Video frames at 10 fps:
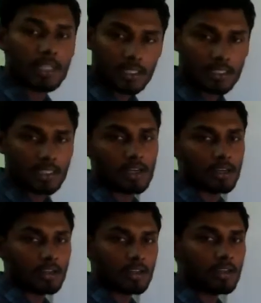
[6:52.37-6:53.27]
Is it correct
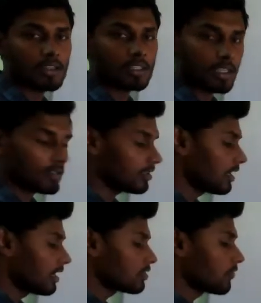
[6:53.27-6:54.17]
or not? Yes.
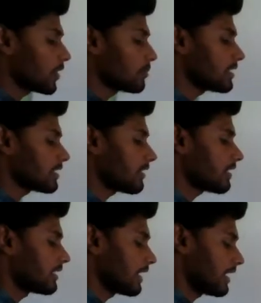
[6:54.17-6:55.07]
So from this I
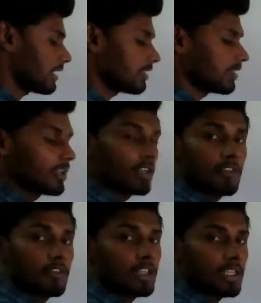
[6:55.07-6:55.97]
can take
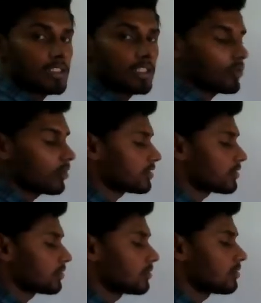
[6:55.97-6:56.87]
V is equals
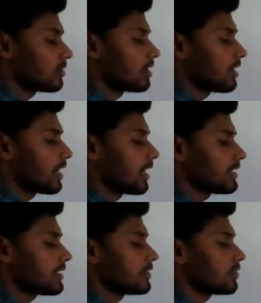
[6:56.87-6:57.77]
to I
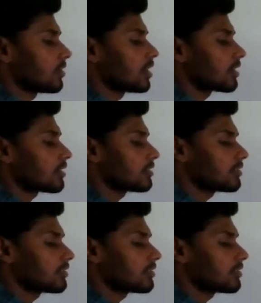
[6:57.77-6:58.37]
into R.